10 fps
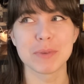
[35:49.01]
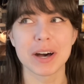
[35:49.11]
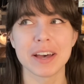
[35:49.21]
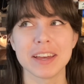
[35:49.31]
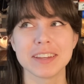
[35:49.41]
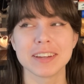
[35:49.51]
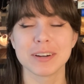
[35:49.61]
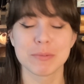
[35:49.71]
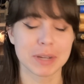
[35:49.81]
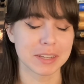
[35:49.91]
But
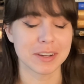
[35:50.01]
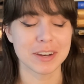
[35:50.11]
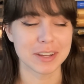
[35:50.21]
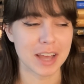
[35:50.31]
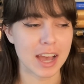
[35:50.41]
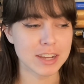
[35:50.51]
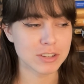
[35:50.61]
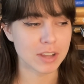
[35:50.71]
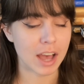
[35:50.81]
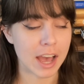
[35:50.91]
oh my God, I,
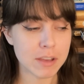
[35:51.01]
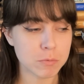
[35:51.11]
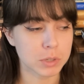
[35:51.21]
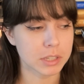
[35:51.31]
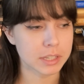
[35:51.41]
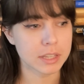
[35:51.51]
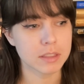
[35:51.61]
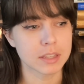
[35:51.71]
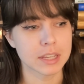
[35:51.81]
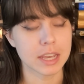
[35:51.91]
I really,
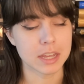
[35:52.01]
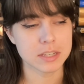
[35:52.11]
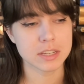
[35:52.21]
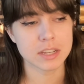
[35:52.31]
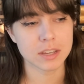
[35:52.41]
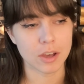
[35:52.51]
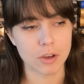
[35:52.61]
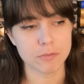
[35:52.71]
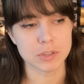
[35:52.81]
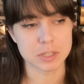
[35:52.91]
the ending
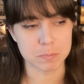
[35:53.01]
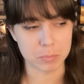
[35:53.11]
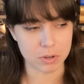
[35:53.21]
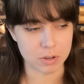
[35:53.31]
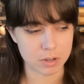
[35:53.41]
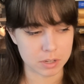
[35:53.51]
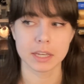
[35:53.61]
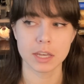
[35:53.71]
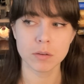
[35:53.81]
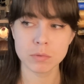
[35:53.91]
of this book,
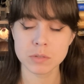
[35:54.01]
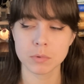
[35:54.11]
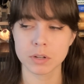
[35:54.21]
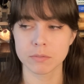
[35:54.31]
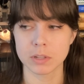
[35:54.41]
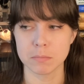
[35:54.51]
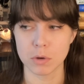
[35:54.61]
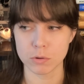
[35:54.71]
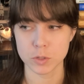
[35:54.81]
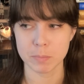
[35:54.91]
it was one of the
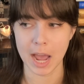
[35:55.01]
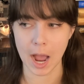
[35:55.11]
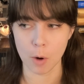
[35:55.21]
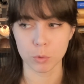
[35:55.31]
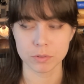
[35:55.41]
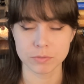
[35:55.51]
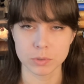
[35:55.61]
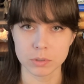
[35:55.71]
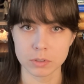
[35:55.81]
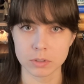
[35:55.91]
most
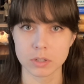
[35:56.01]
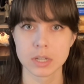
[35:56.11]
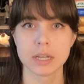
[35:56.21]
powerful